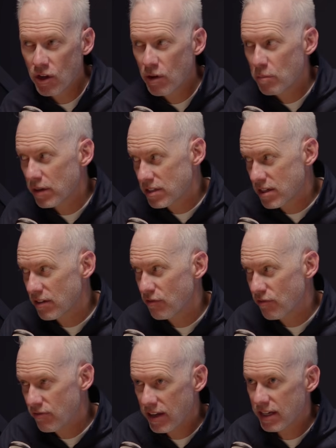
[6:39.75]
but it's going to
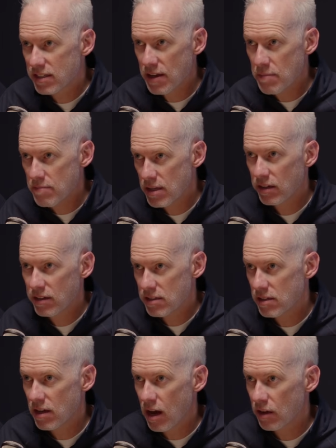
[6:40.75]
fix a millions
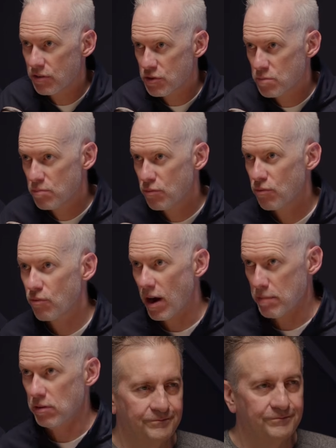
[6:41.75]
of dollars
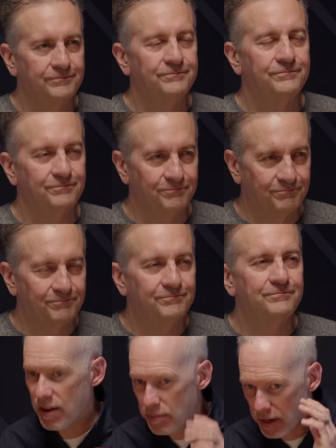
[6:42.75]
problem.
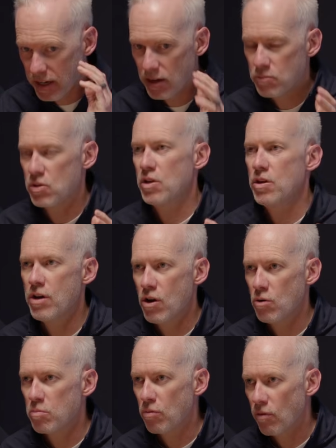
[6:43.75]
And it becomes a
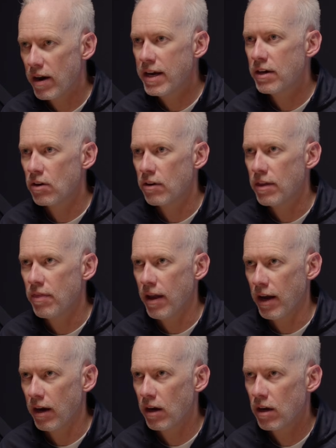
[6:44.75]
no-brainer in
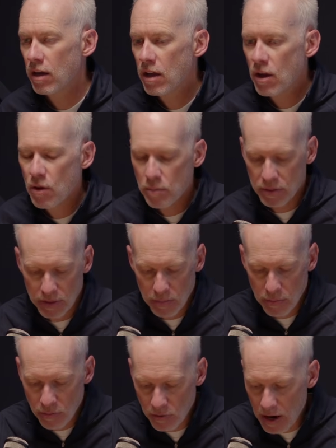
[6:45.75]
there. But the
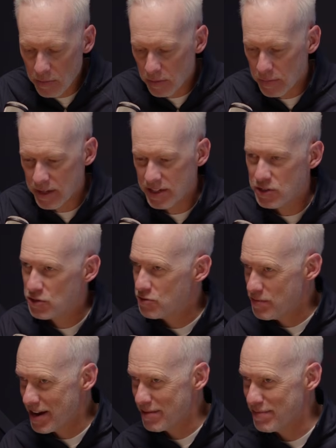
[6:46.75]
problem is, you
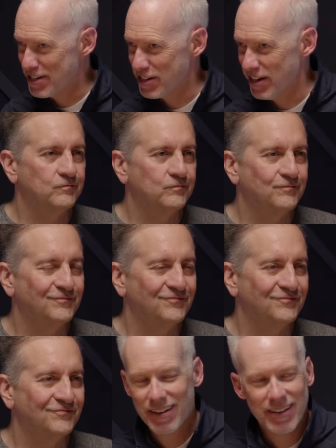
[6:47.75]
made mention of it,
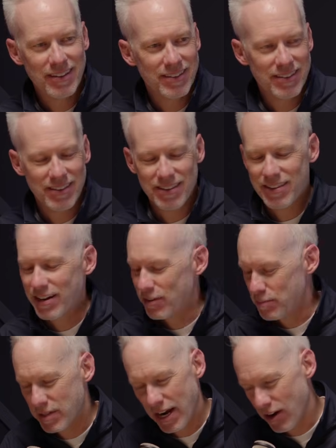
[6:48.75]
they're
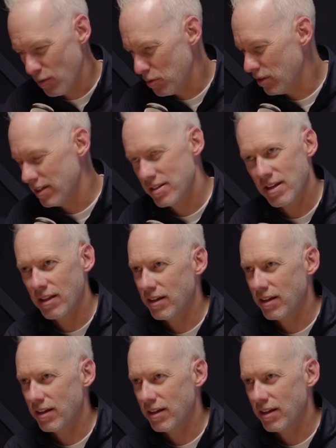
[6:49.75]
terrible at selling